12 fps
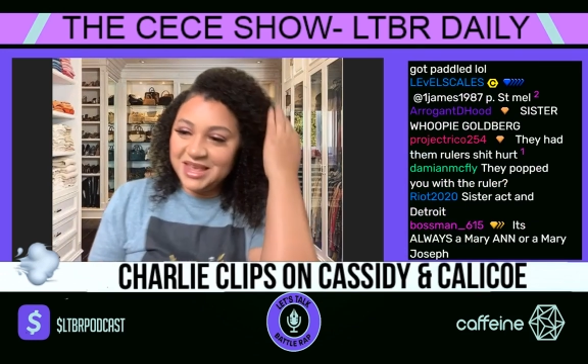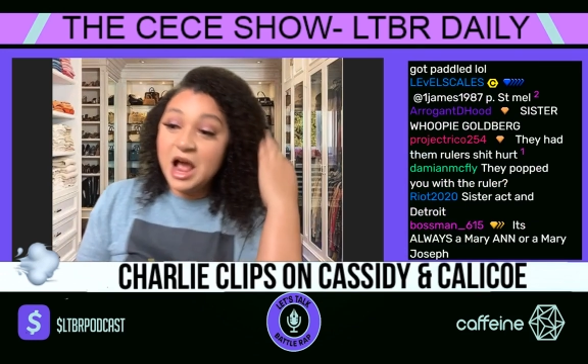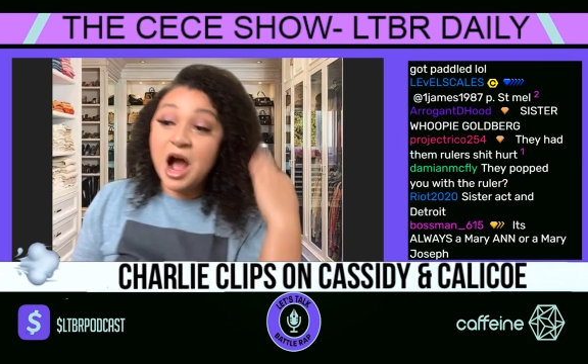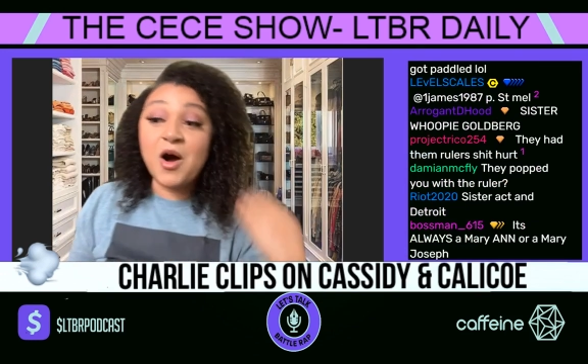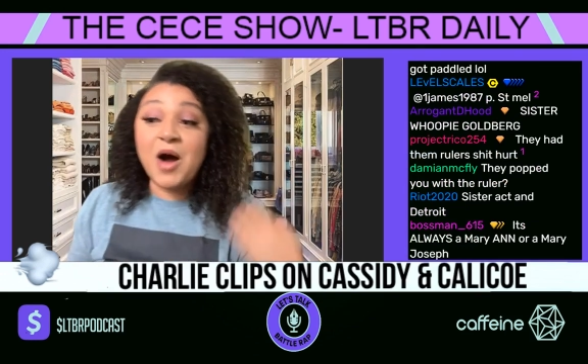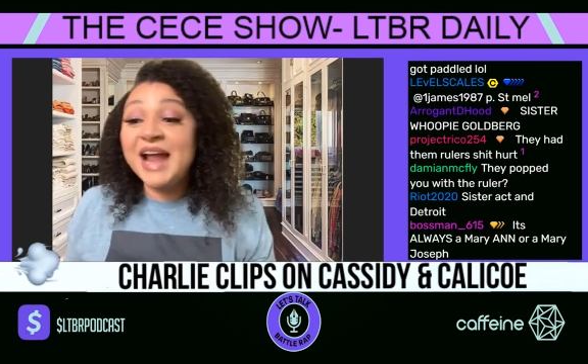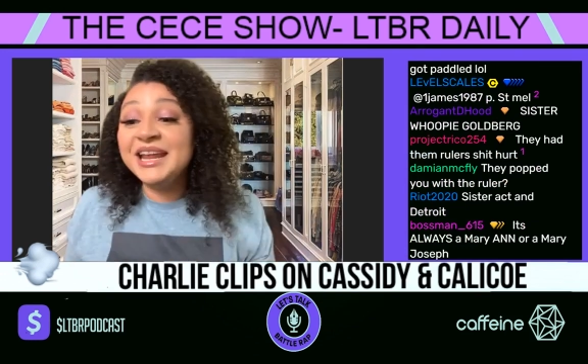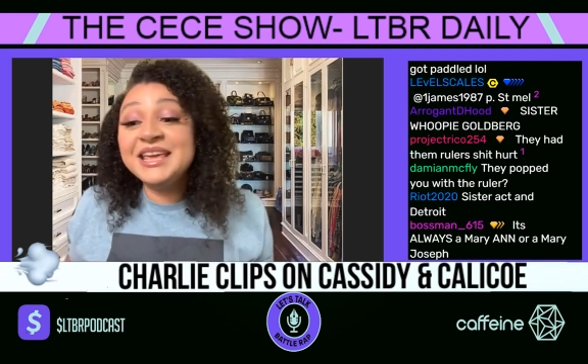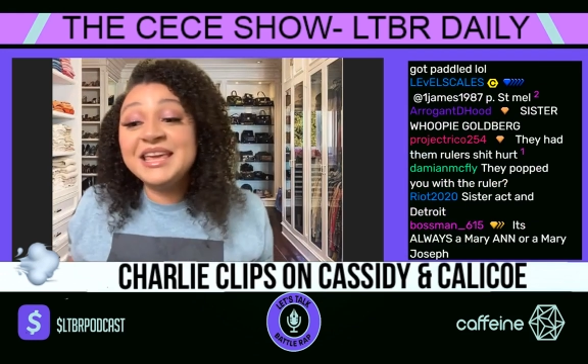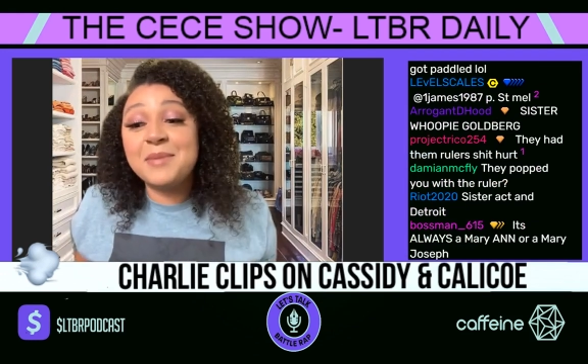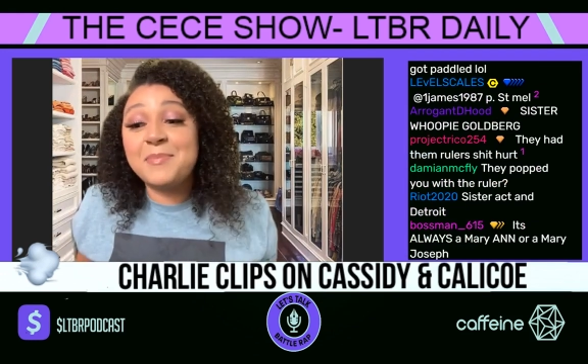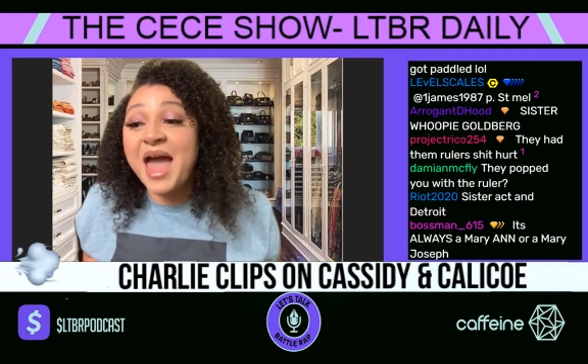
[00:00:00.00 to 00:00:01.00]
I didn't
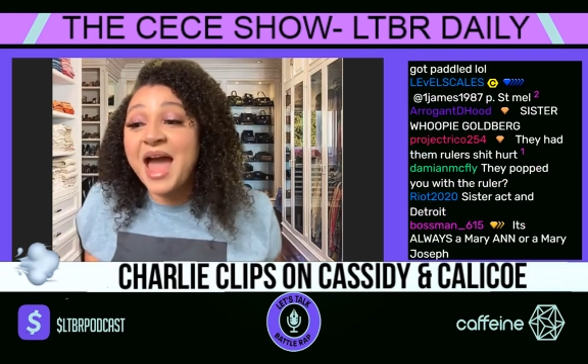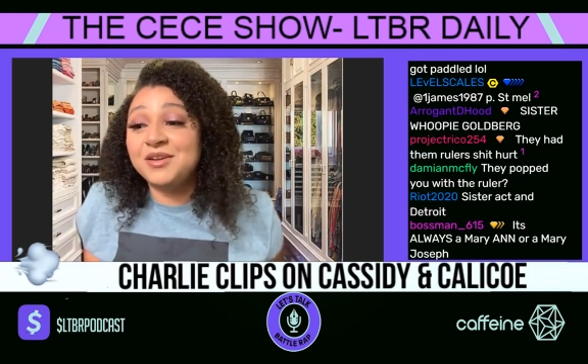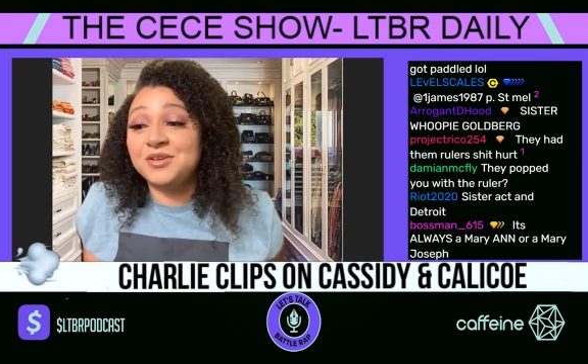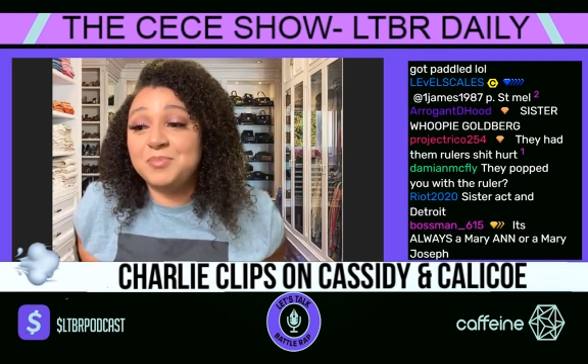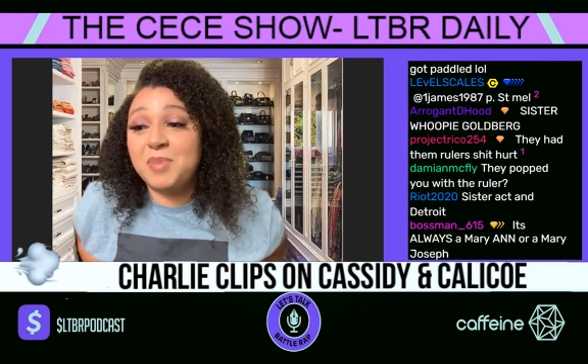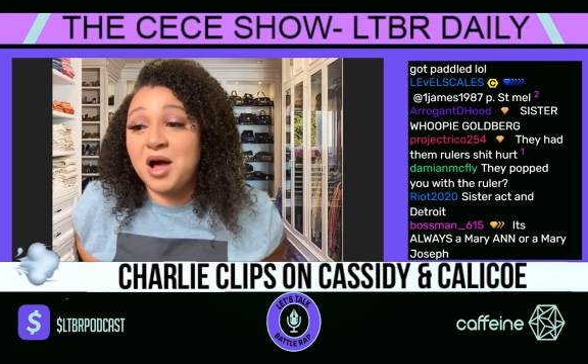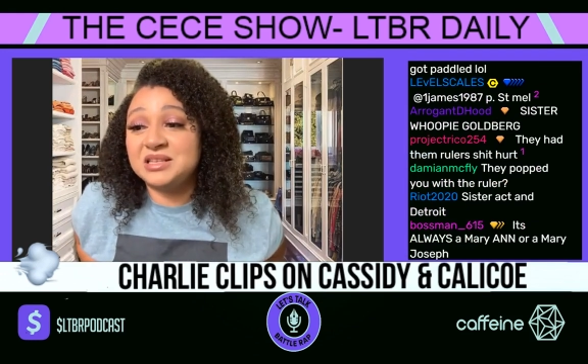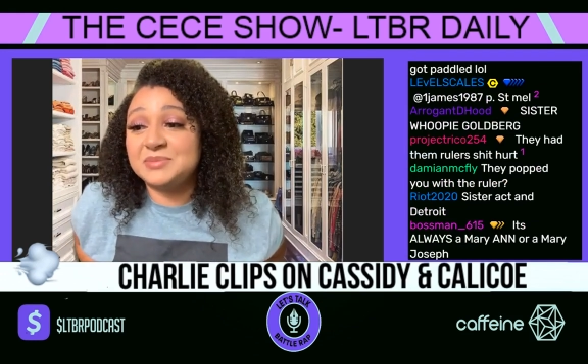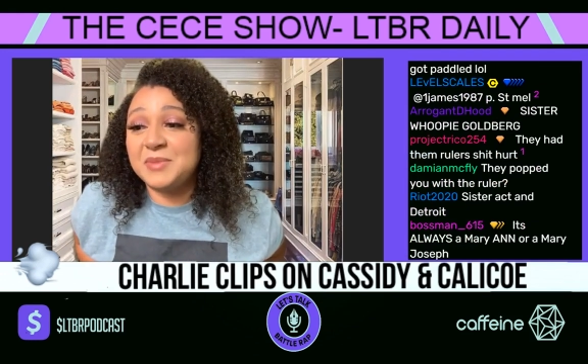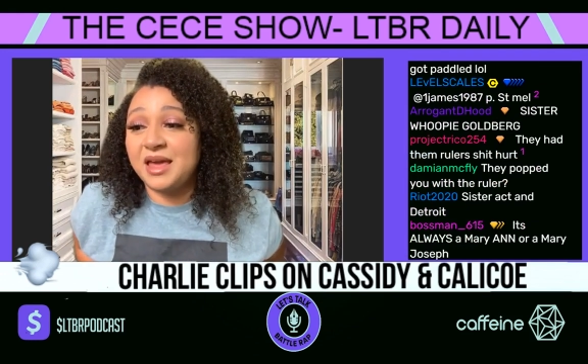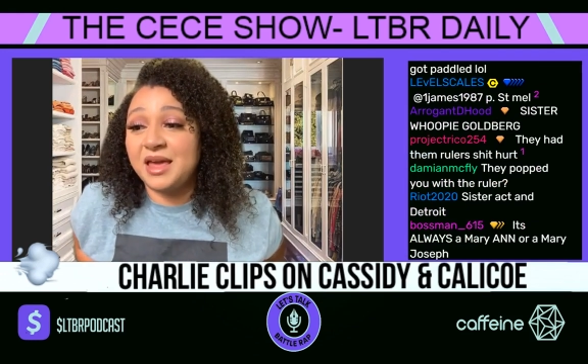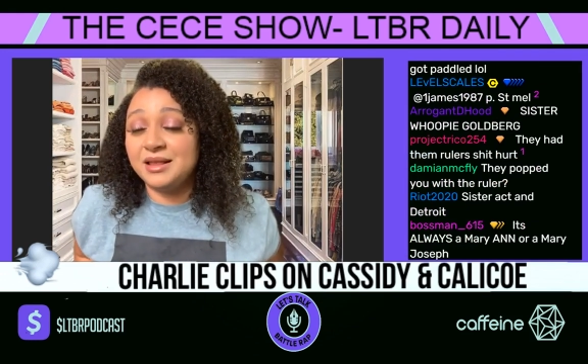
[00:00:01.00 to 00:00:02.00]
get paddled, boss
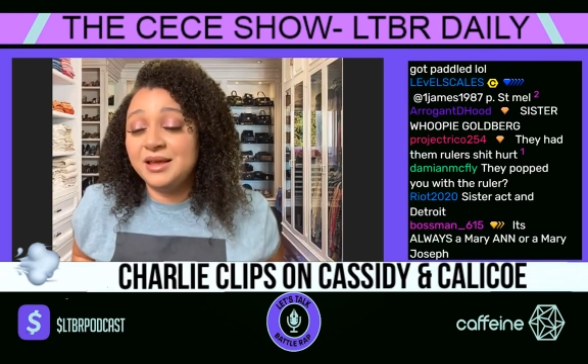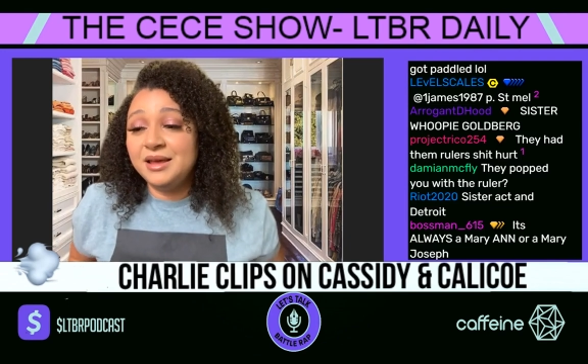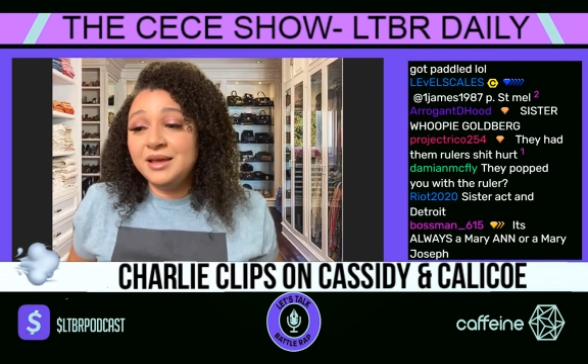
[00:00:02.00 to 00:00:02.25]
man.